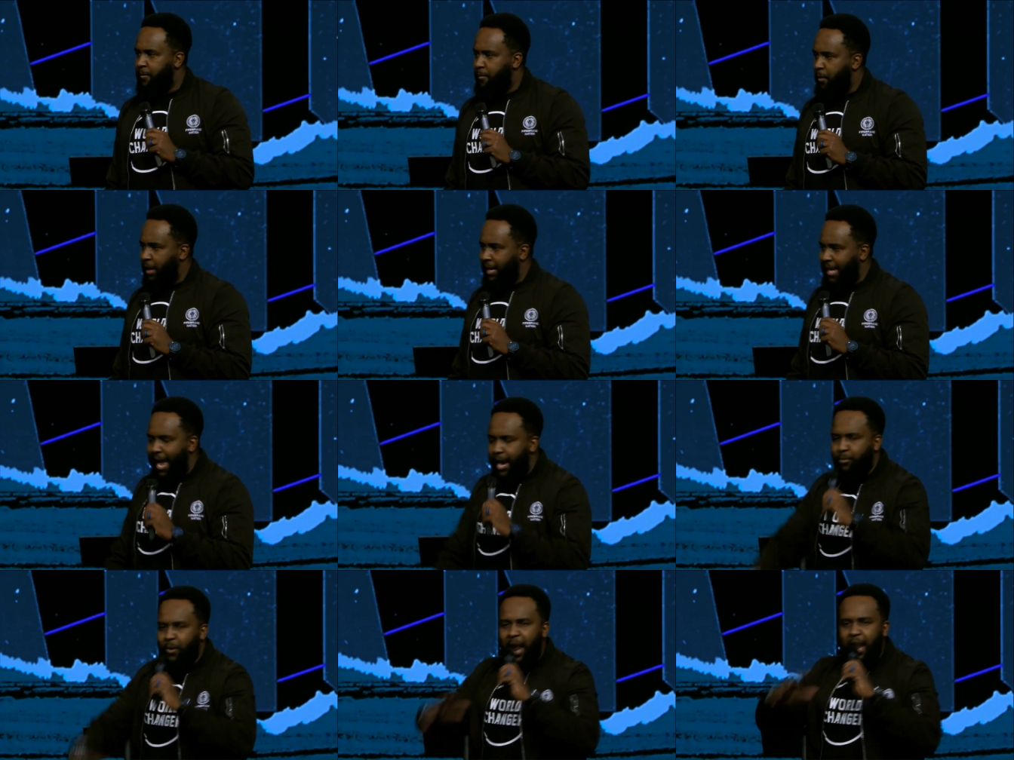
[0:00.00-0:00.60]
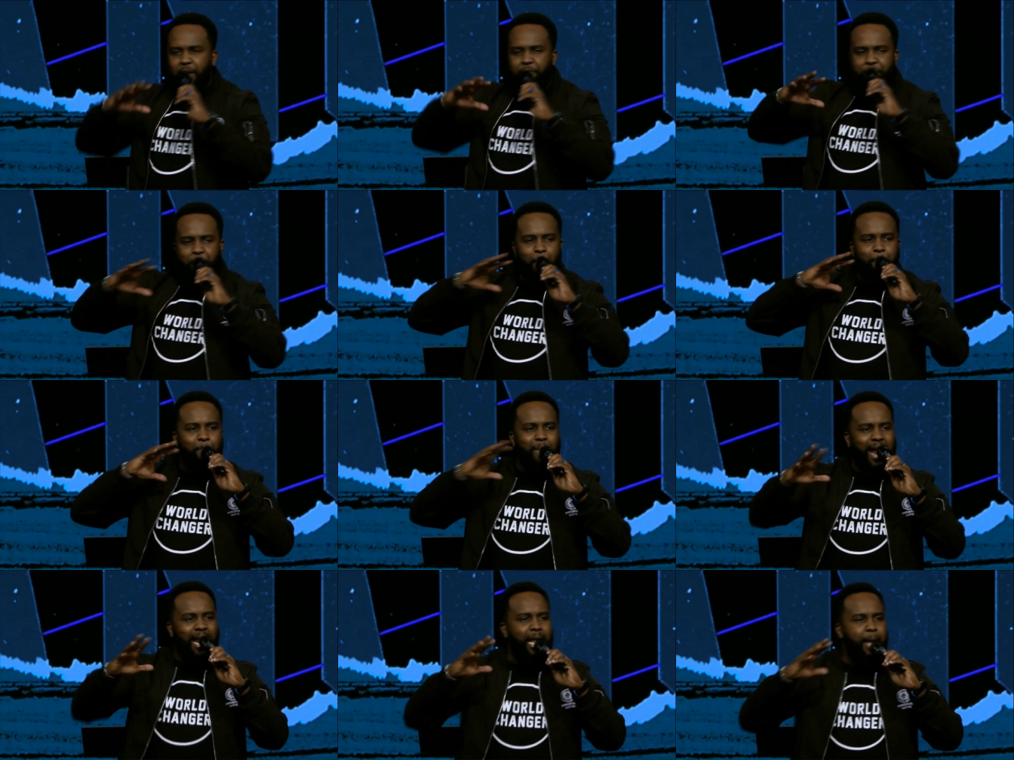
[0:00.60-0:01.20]
Get ready for
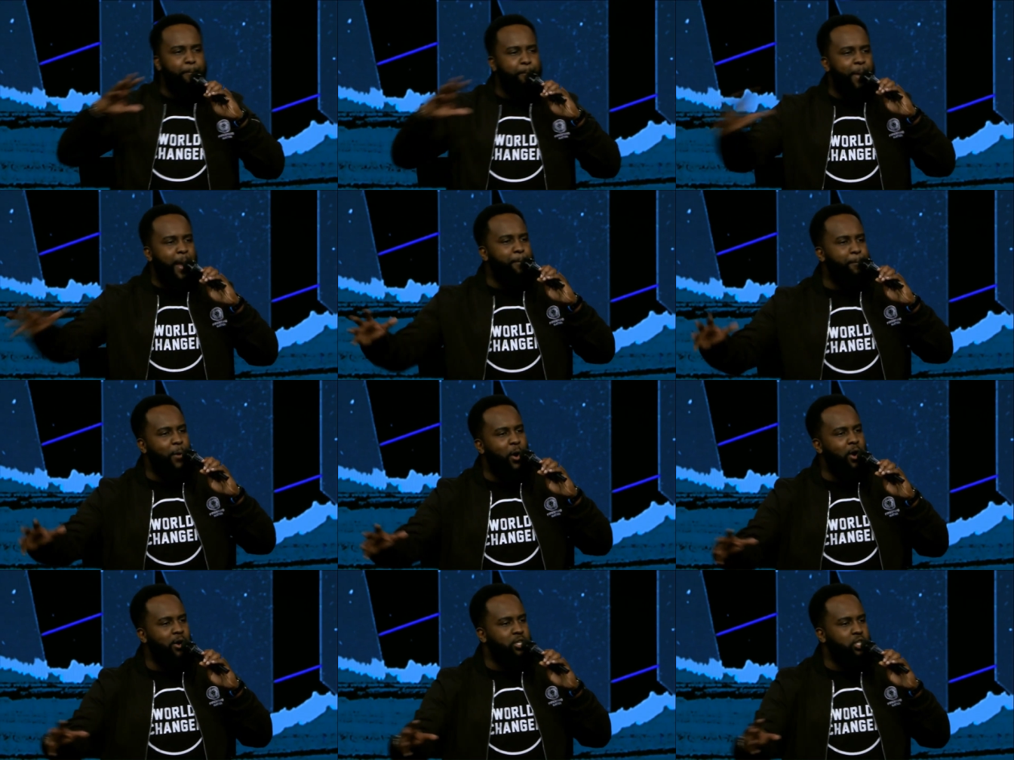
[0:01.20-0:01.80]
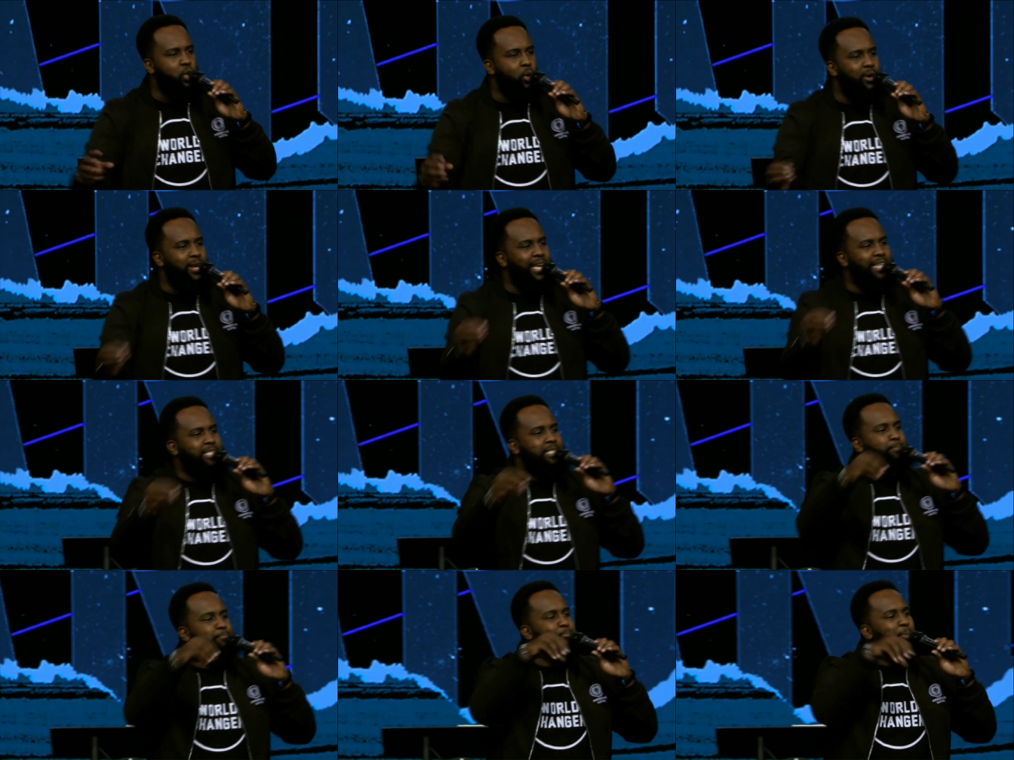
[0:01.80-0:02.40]
many people to
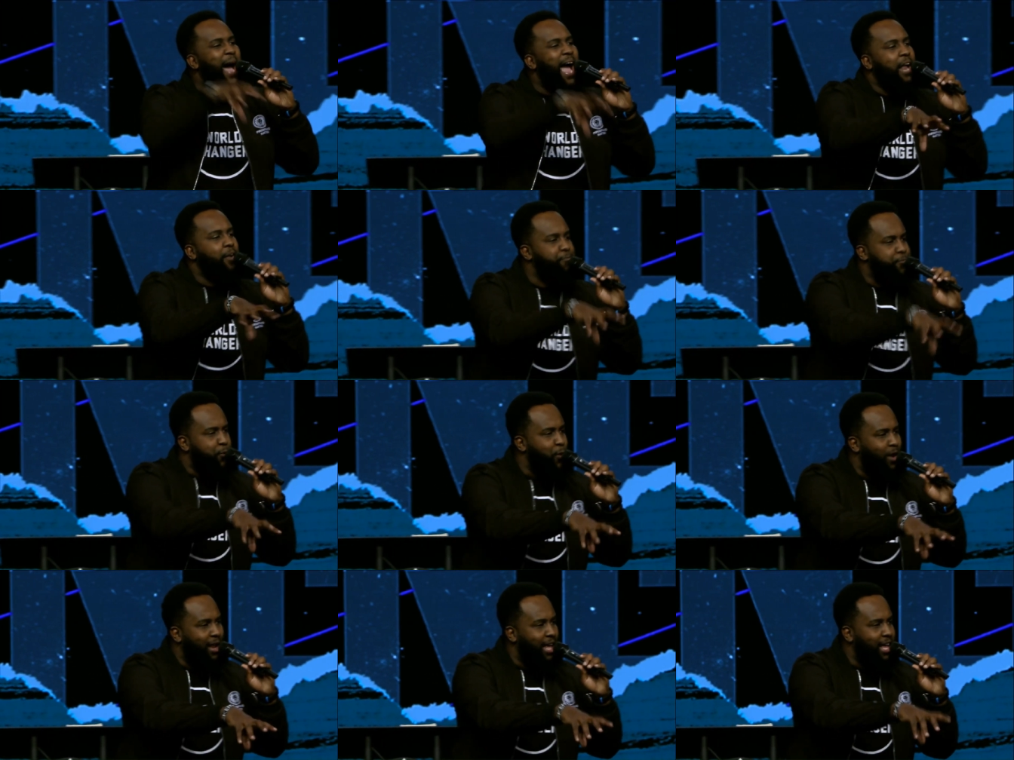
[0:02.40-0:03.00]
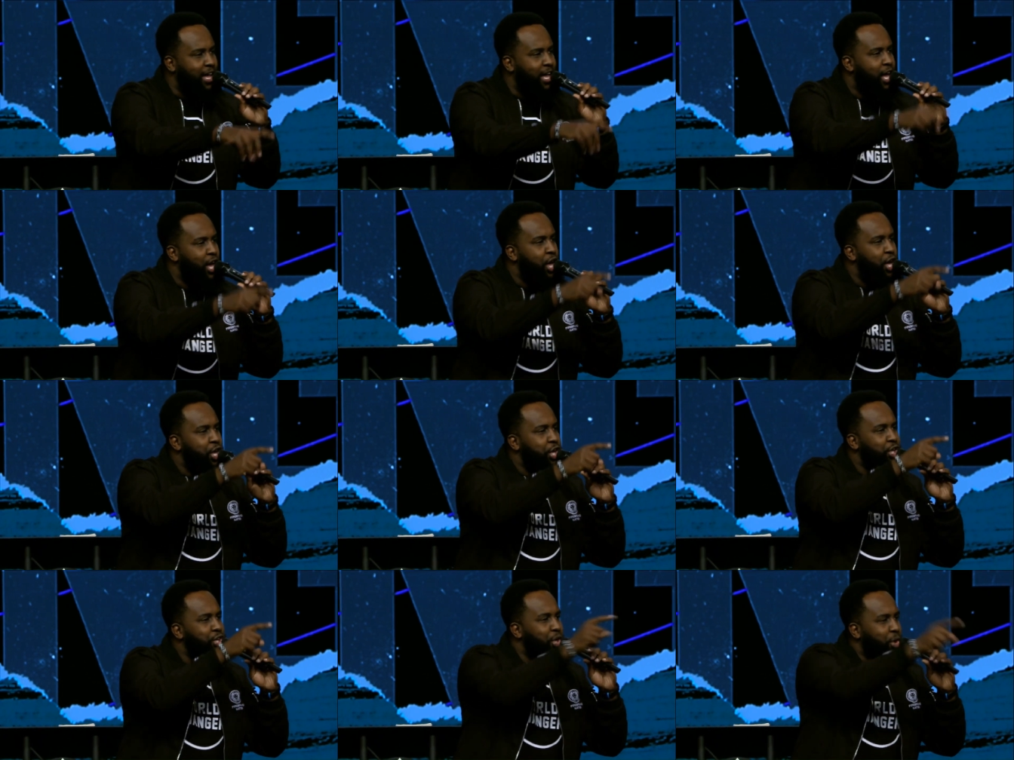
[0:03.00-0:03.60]
despitefully
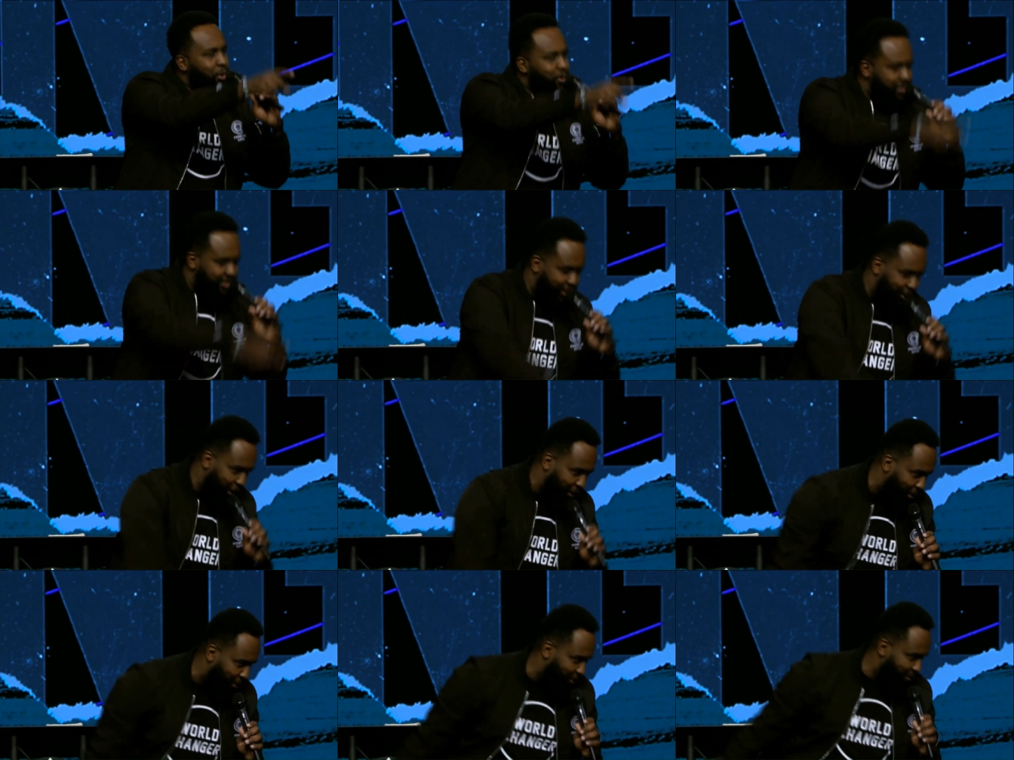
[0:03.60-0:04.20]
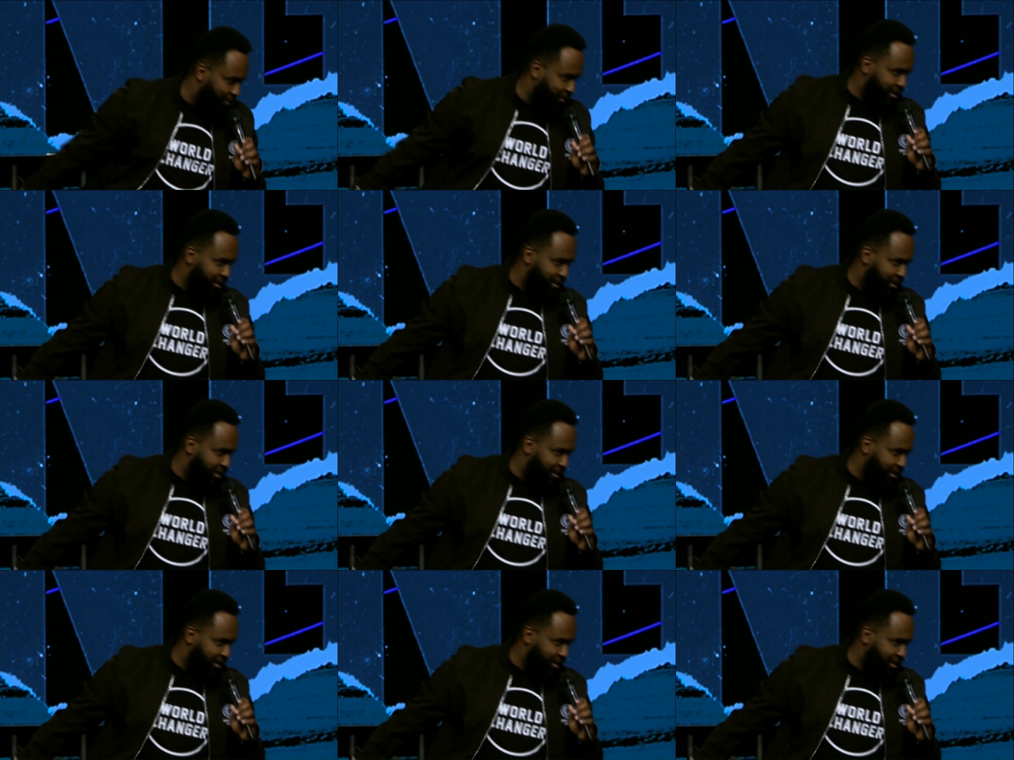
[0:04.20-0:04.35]
use you.